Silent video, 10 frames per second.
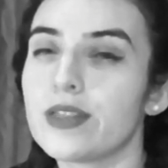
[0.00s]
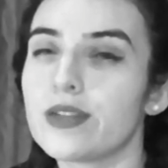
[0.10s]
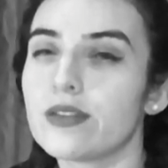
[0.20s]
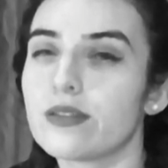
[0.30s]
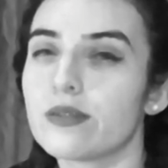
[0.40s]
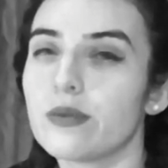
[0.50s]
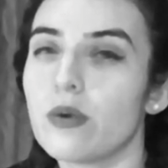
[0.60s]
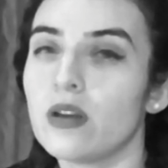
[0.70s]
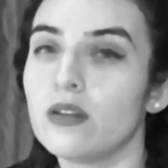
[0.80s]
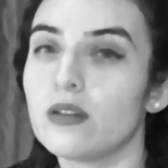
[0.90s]
I just
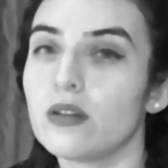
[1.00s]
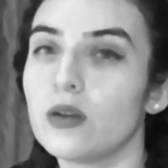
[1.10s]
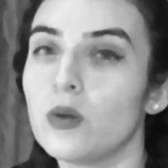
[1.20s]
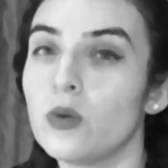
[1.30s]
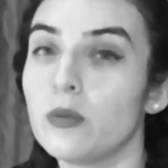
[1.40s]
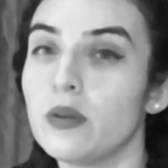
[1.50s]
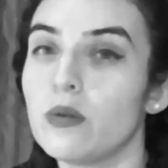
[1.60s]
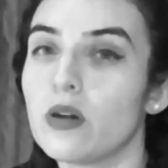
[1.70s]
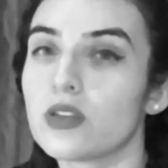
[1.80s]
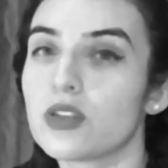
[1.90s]
wonder who would
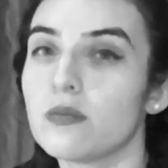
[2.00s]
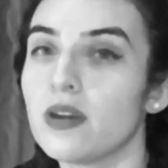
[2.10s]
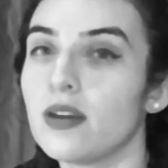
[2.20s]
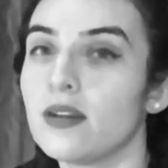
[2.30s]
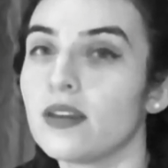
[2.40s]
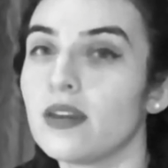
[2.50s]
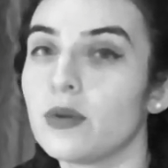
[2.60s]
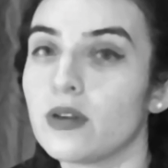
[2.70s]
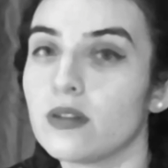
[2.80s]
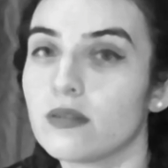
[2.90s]
be watching behind the
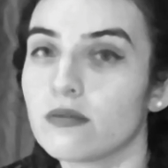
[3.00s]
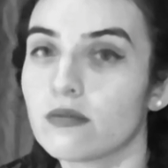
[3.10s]
camera.